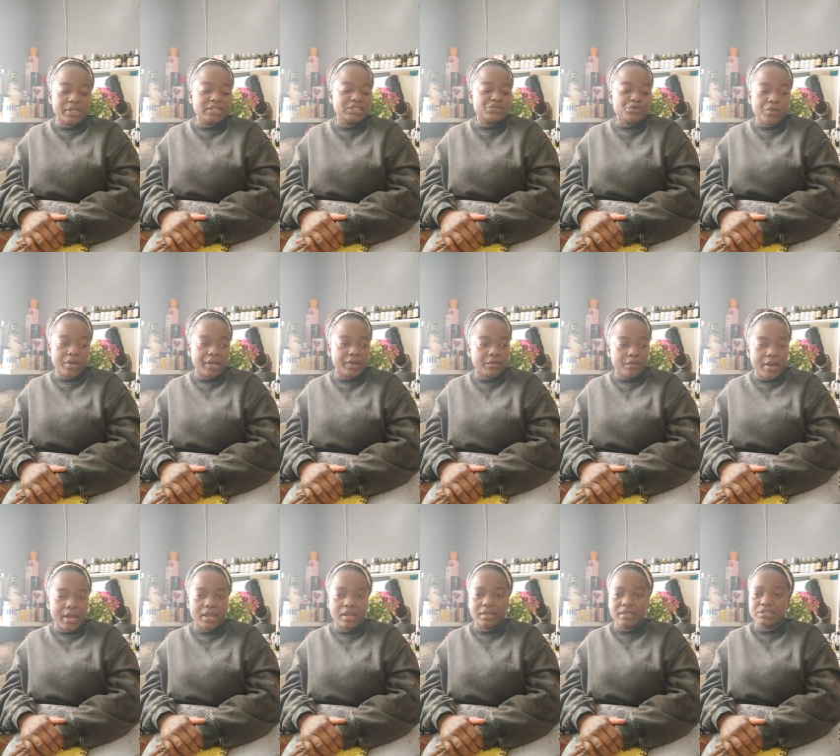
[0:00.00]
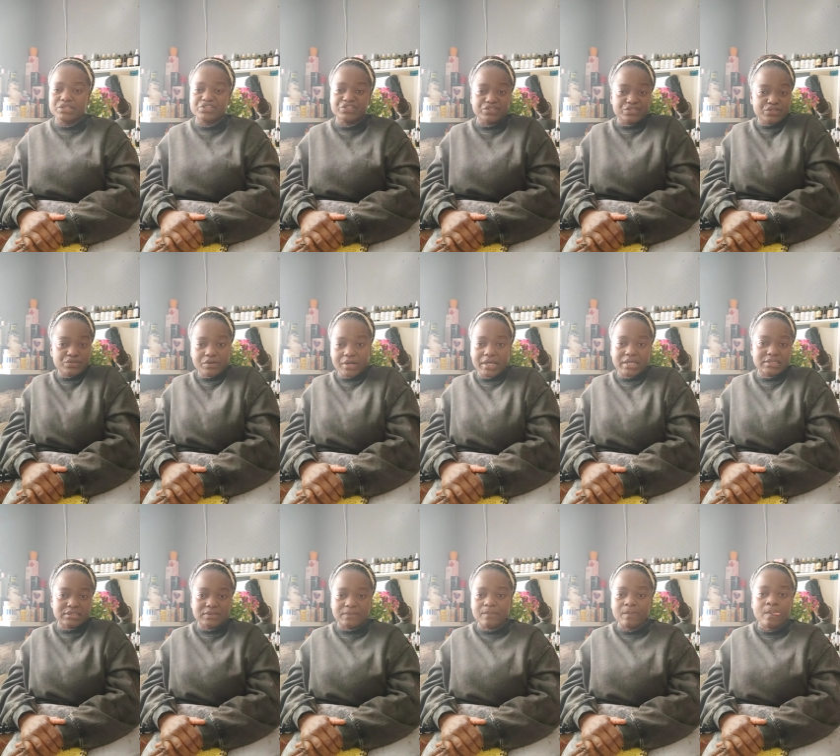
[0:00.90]
is cray cray. He's just
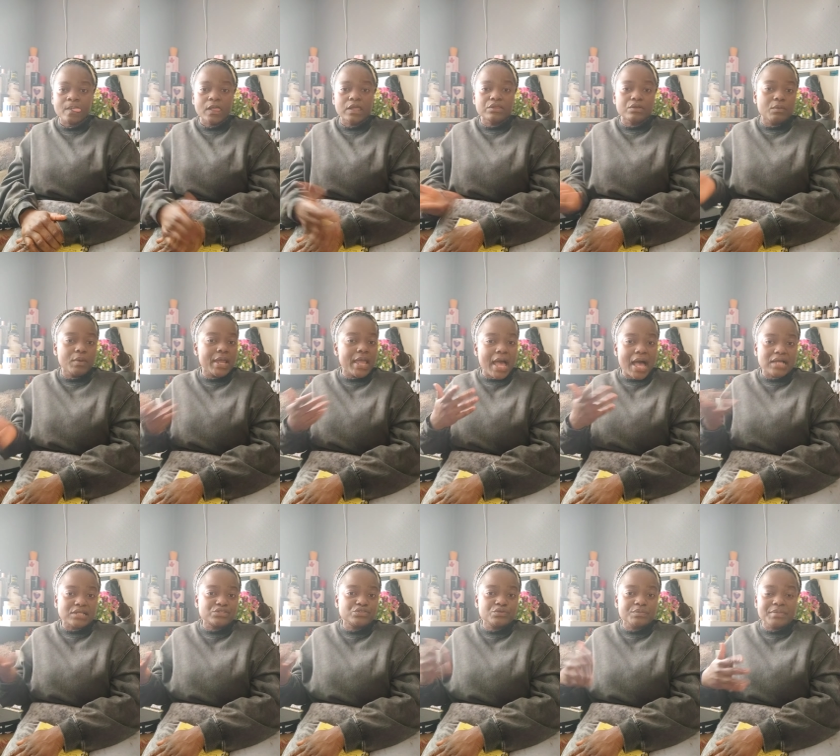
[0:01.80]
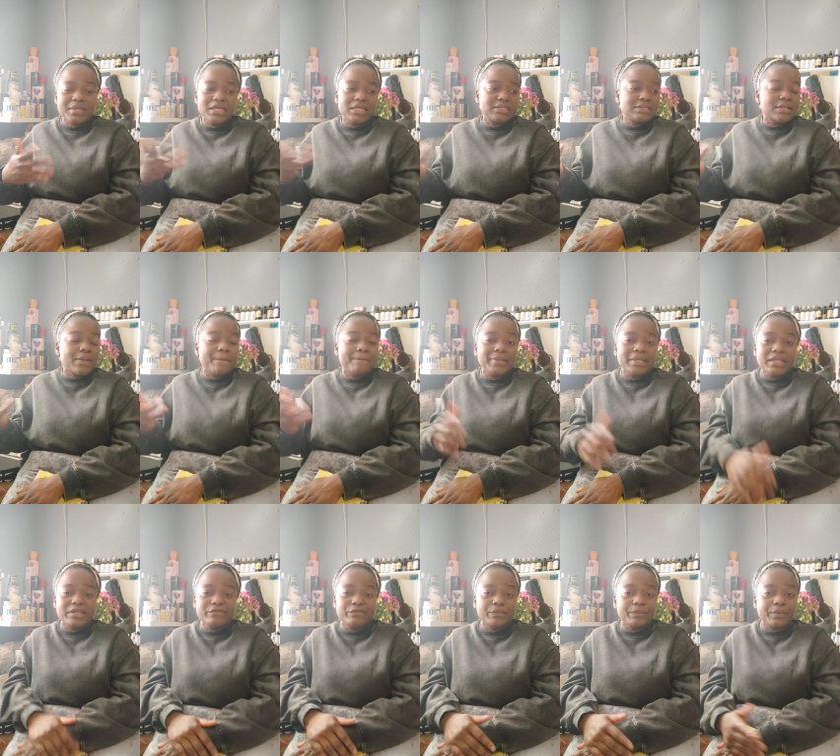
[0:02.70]
crazy. The way it acts to me is
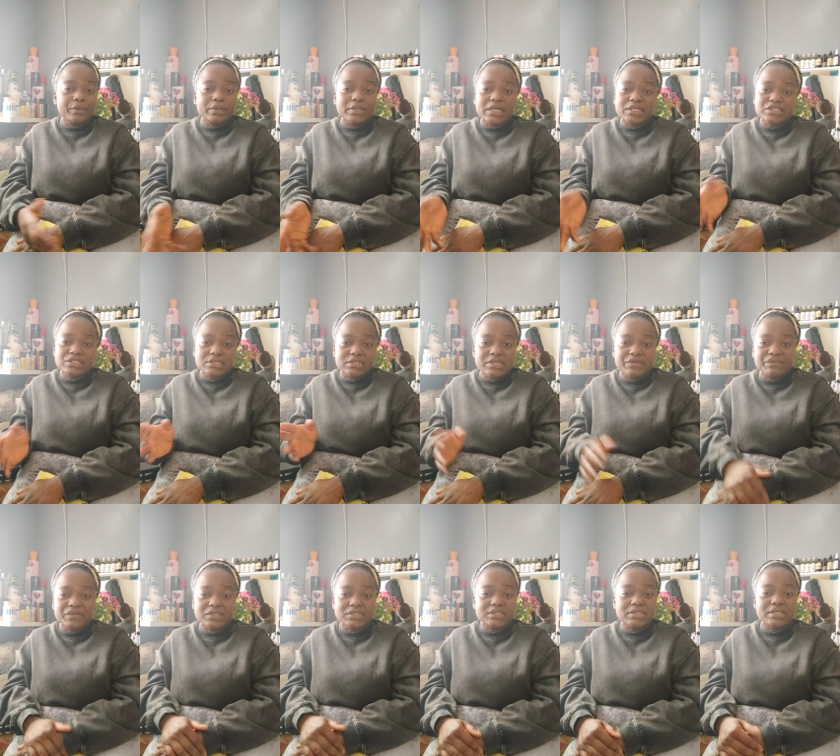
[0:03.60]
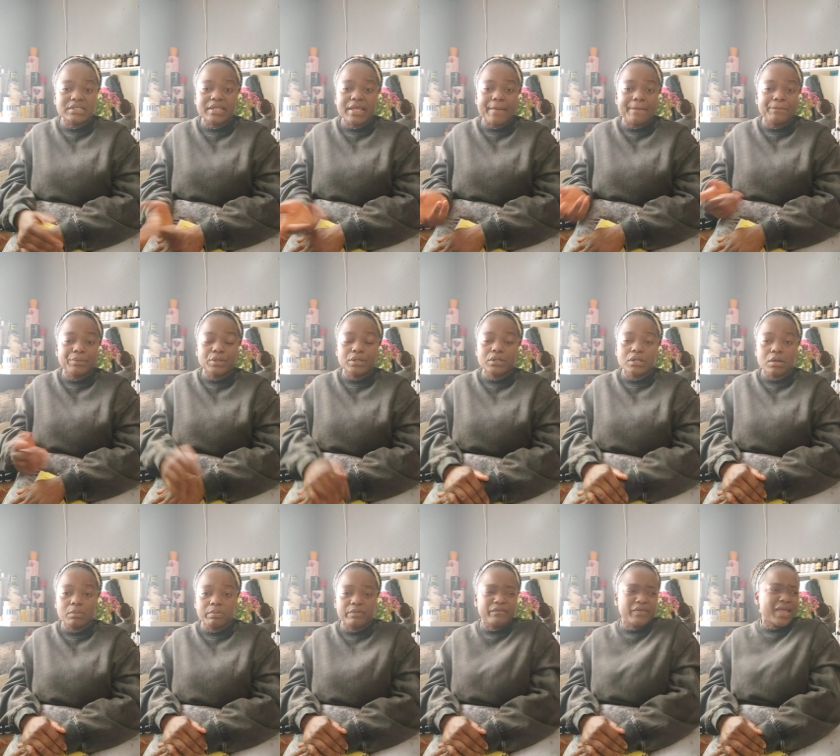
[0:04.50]
unbelievable that she's even still there putting
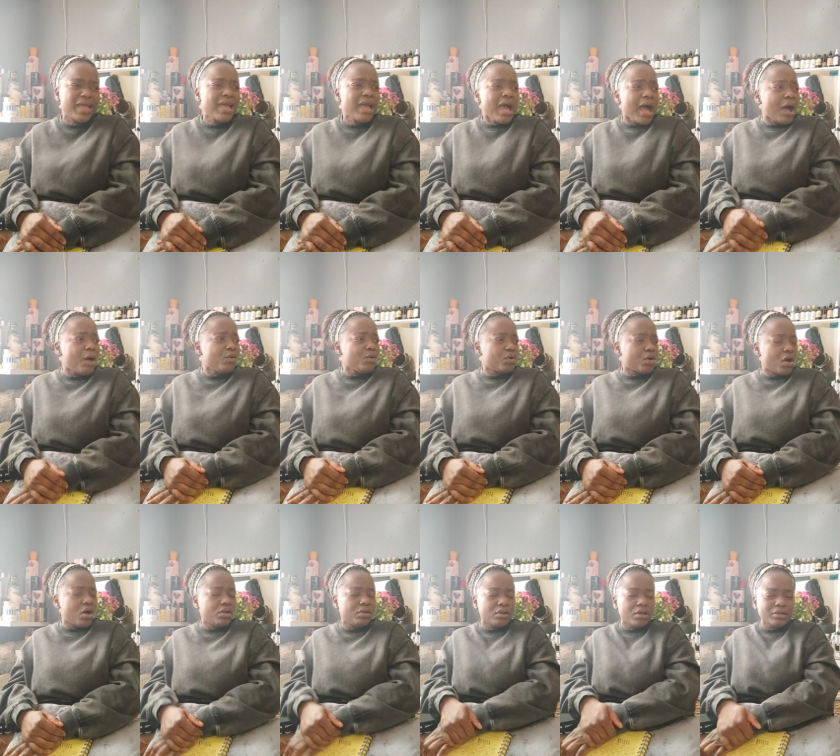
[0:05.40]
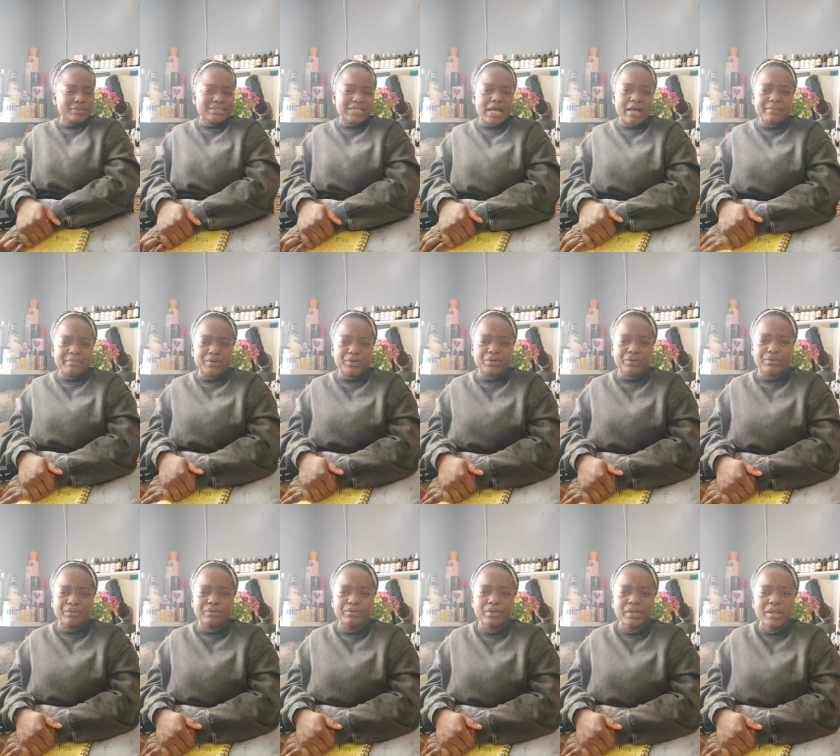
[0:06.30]
up with it. I've gone a long time
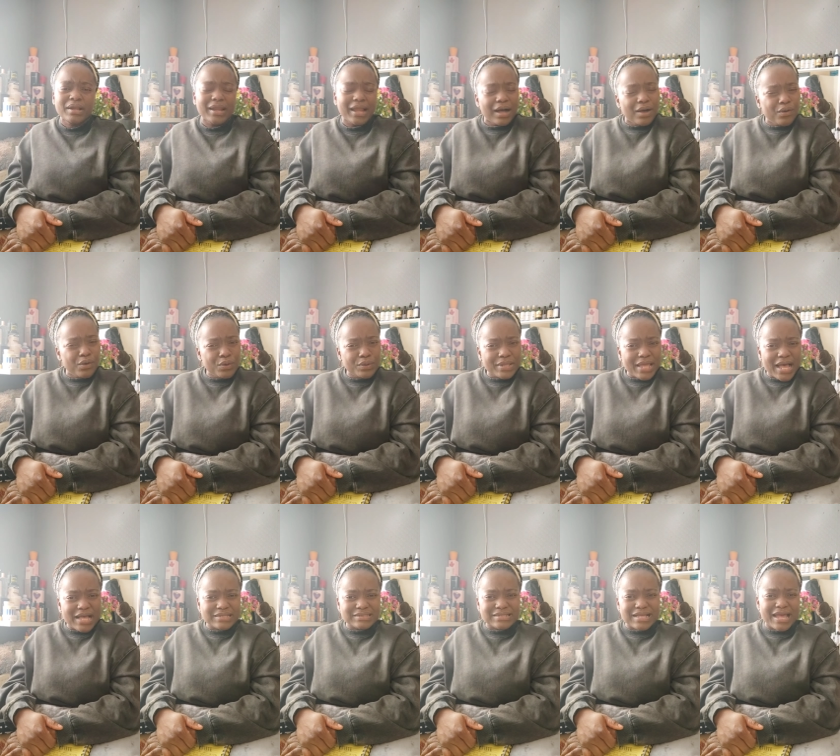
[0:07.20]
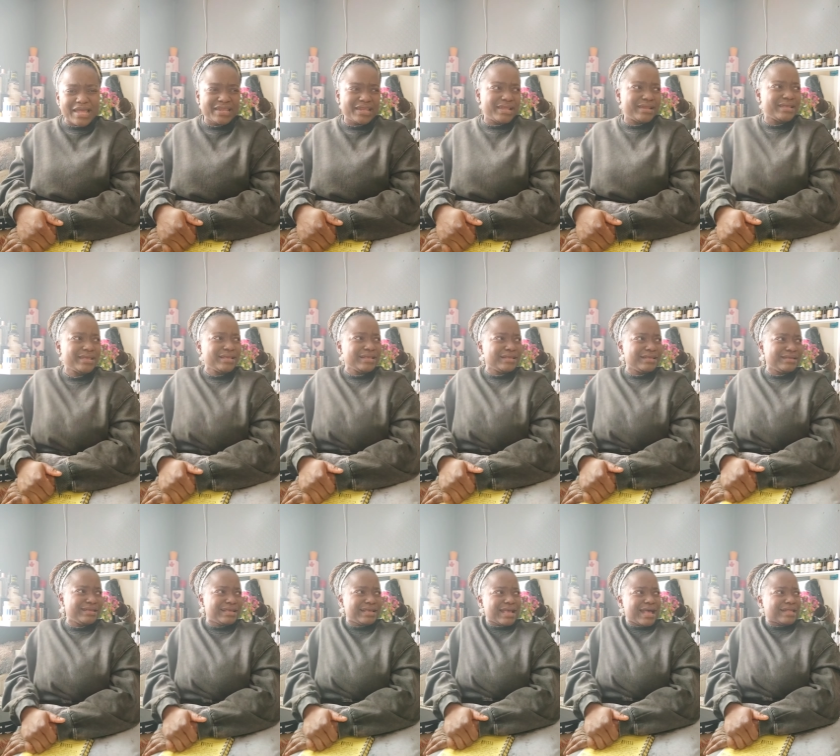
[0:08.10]
ago. Like, who does that? And then
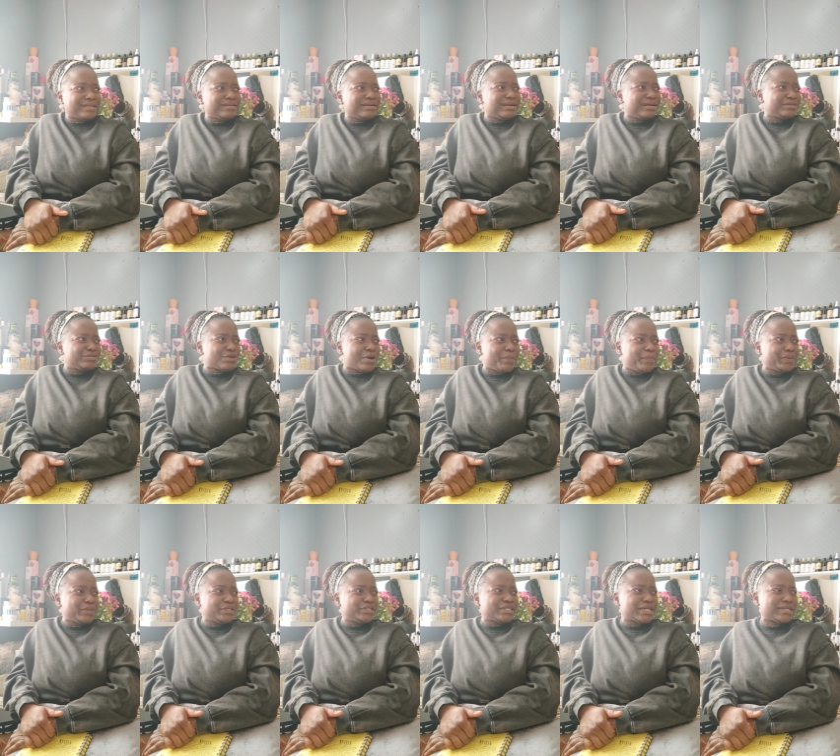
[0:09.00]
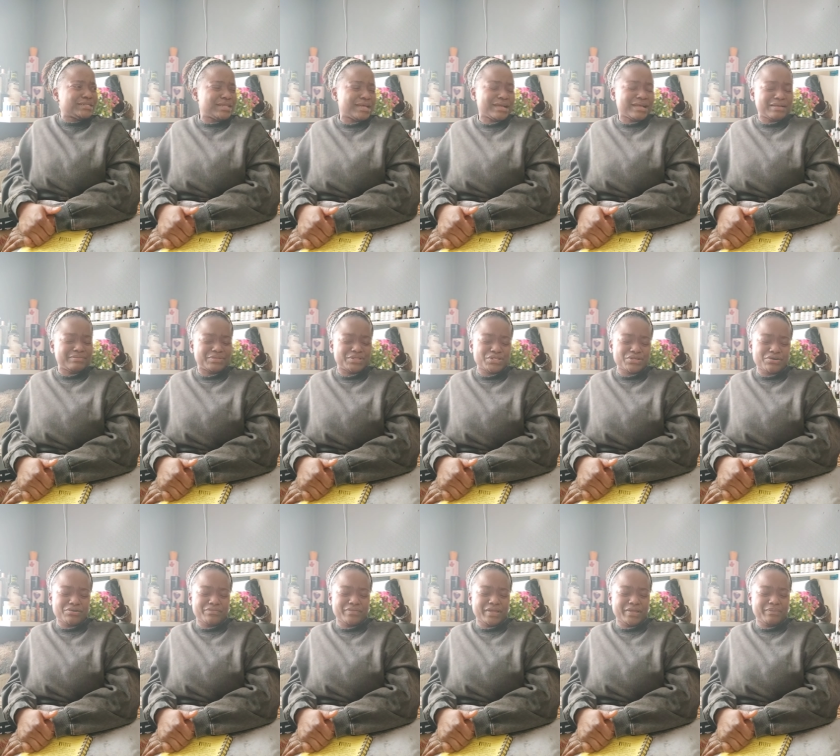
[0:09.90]
he has to gut to apologize, like, I'm
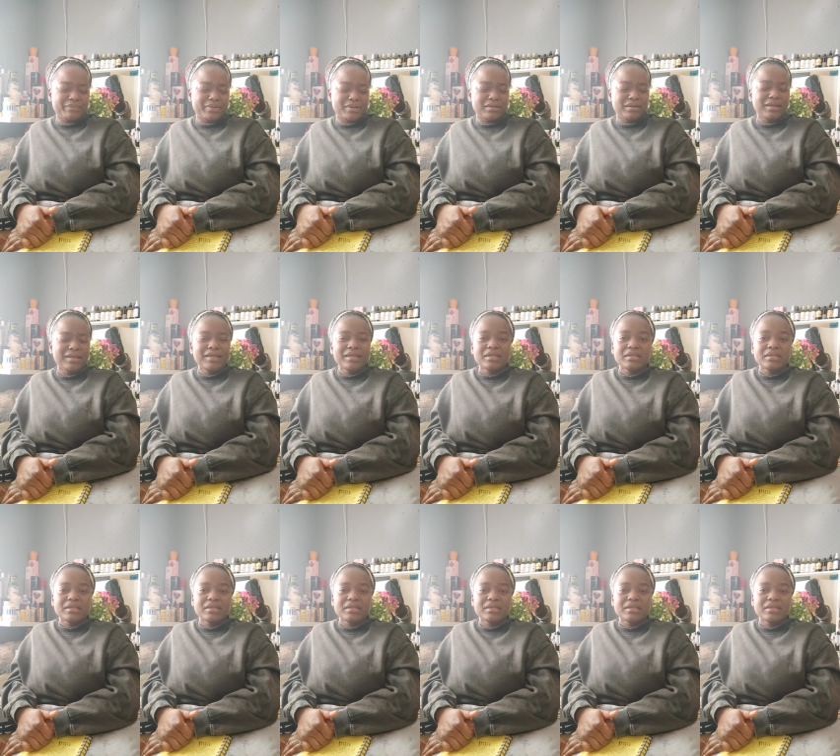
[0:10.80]
sorry, but